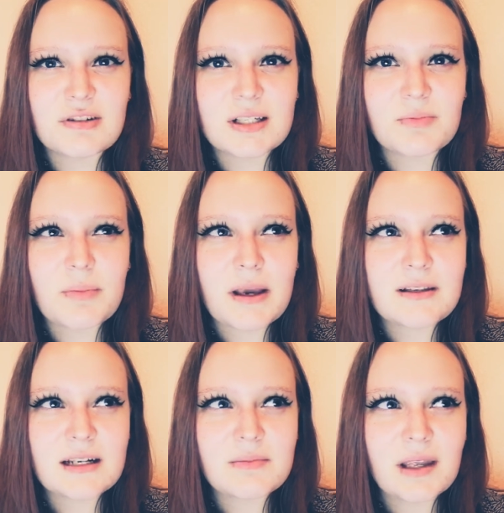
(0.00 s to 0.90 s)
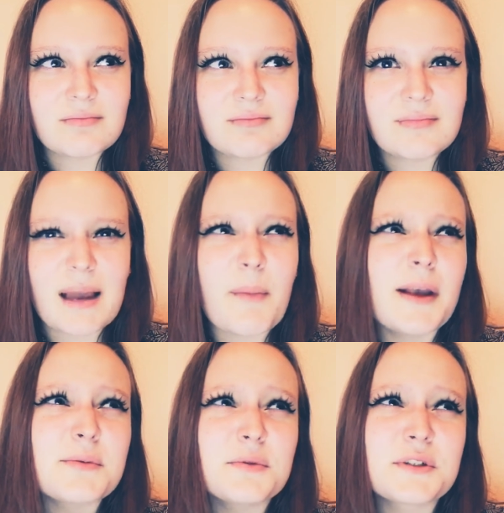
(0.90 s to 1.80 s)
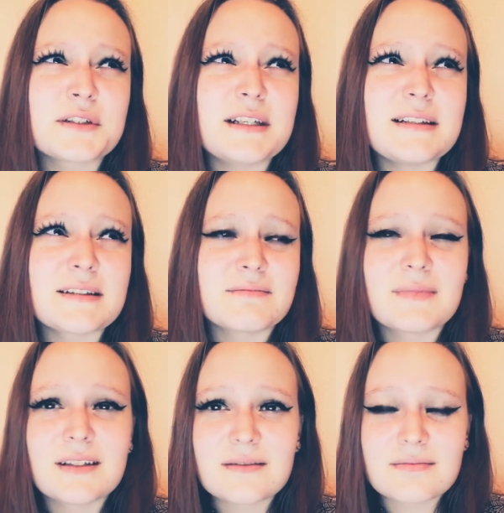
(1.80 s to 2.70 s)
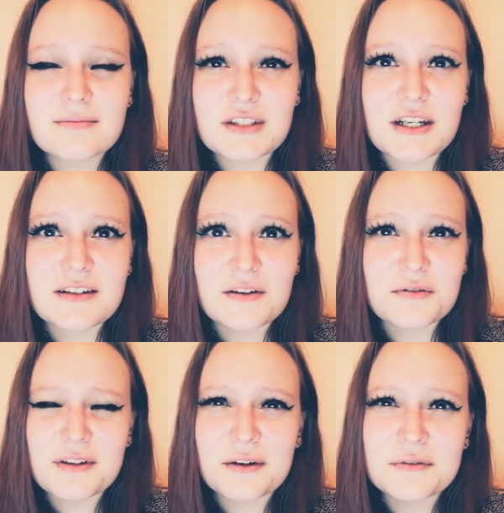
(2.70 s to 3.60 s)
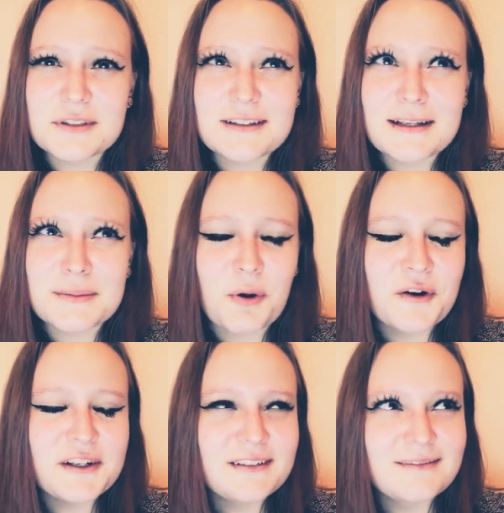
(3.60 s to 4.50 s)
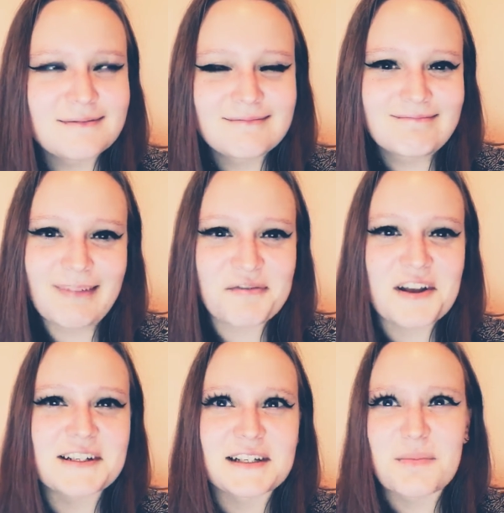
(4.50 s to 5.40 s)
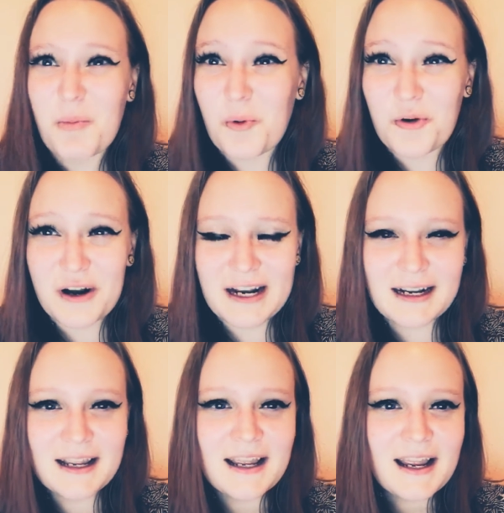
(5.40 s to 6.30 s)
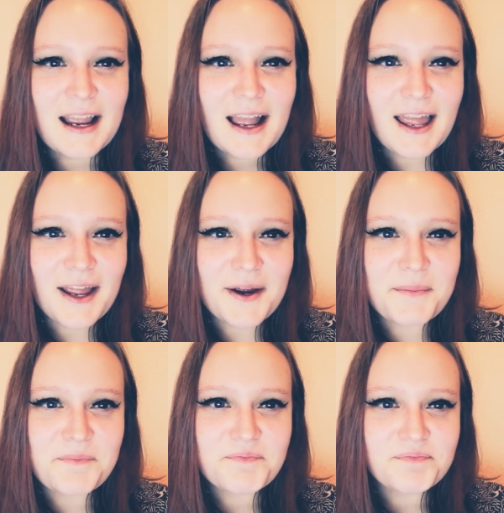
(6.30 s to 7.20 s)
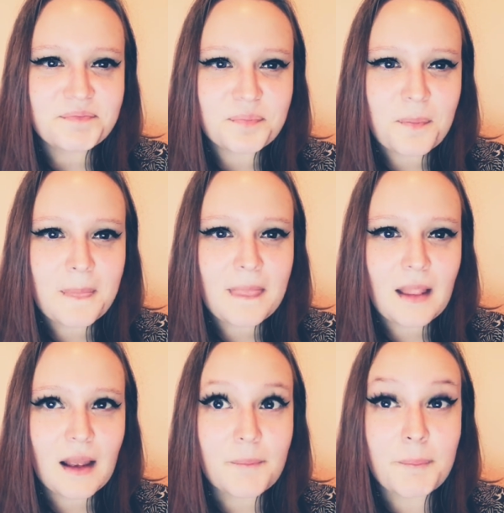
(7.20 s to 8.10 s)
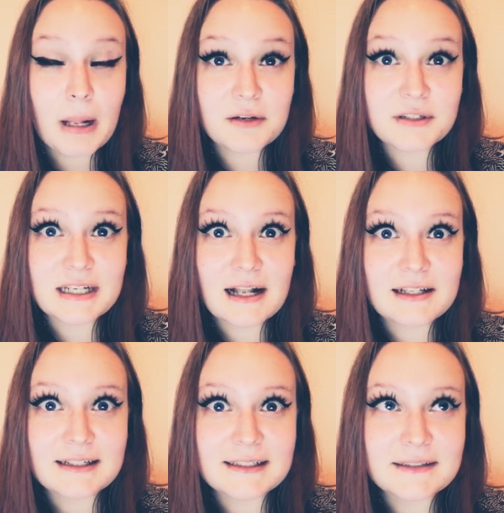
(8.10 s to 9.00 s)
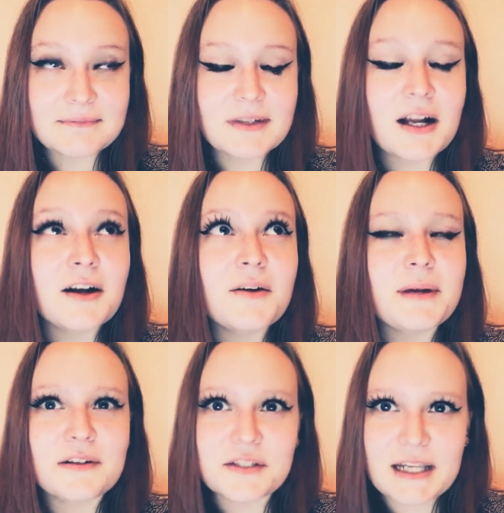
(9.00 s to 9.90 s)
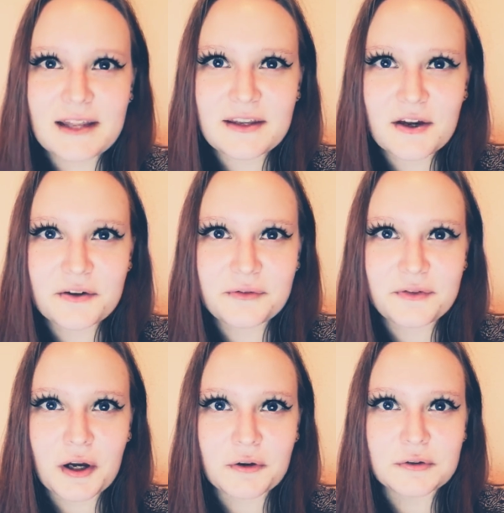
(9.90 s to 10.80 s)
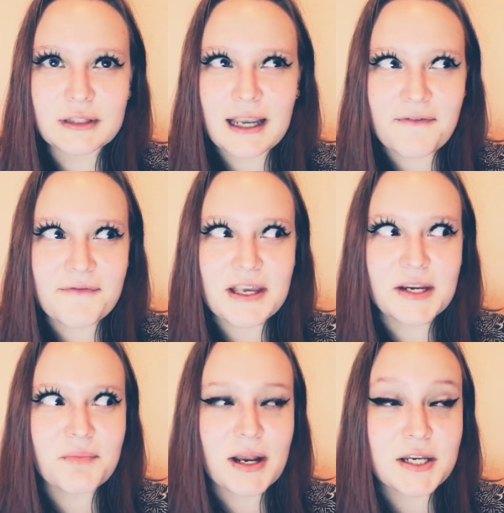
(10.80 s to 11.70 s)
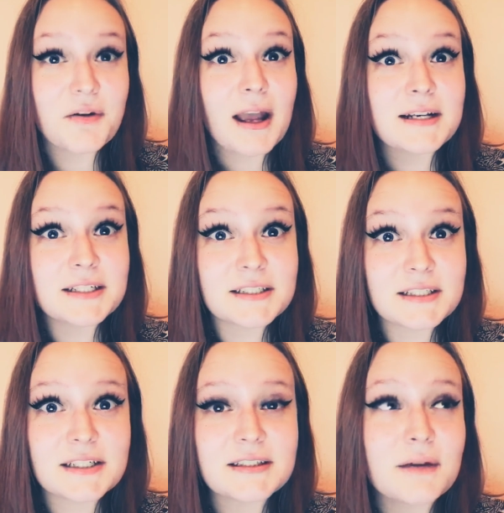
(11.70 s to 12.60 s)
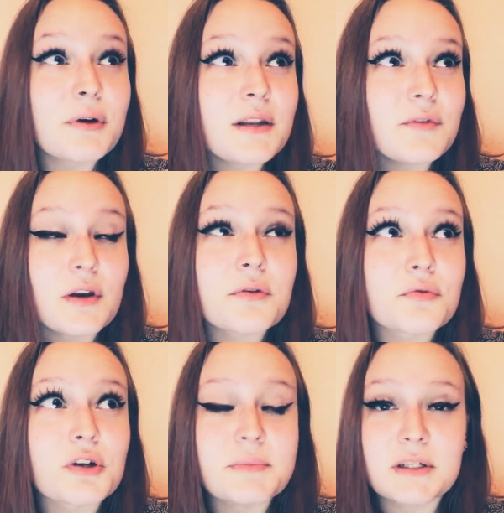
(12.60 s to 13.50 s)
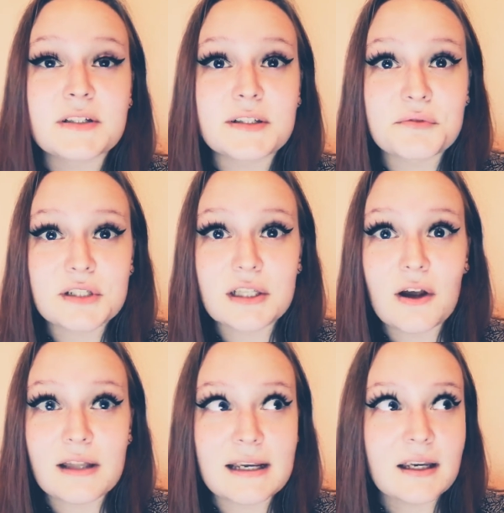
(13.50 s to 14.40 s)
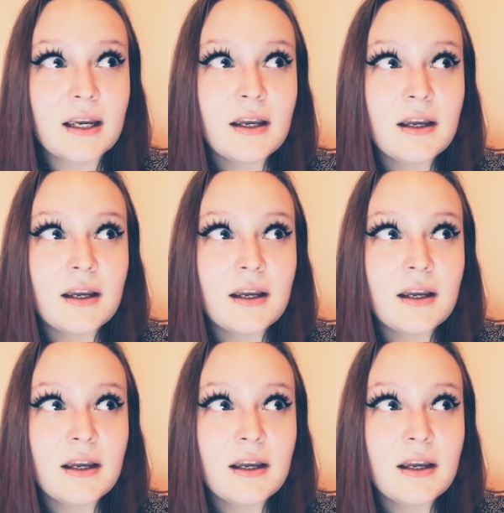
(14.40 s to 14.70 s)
crispy base, and I'm like, I might as well just eat some like cheese on toast at this point. I find it a bit boring. Bella Italia. Oh my gosh, they had the whole like vegan menu and desserts. I won't even go through it because there was a lot. Like,